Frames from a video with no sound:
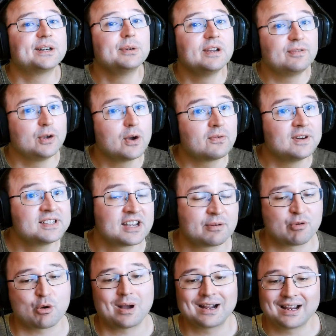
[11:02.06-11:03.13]
the review of Lizard
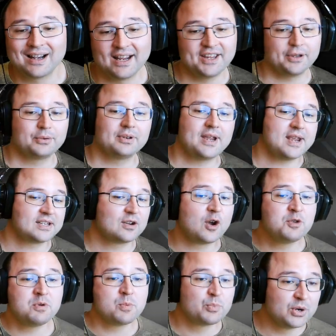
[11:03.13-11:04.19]
Baraka later today. It's
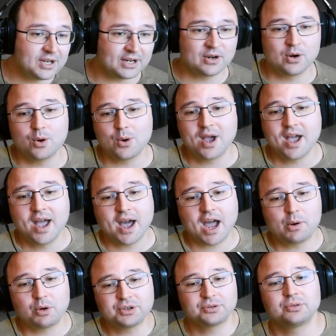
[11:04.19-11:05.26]
going to be pretty cool. I
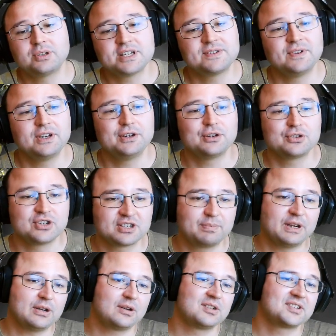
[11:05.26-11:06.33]
wanted to do this video just
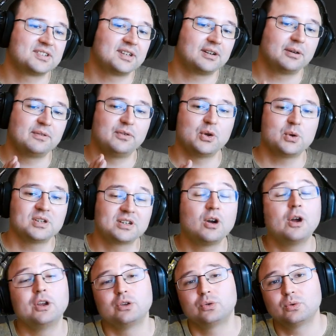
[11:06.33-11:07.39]
because the review is
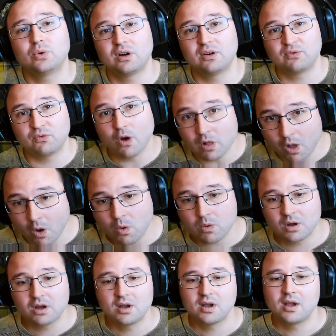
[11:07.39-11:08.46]
going to uh, follow.
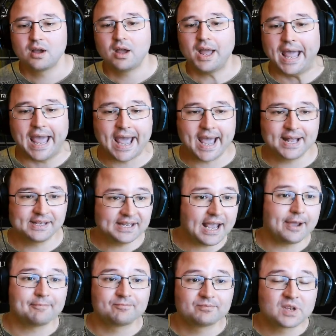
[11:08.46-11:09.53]
And yeah,
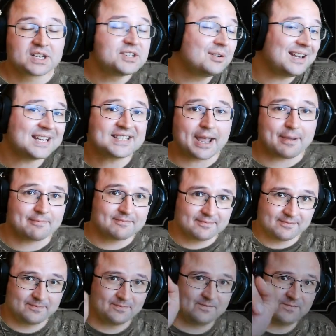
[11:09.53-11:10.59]
see you next time.
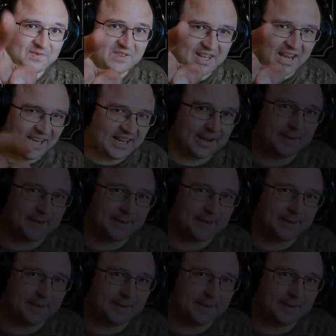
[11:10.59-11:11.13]
Take care.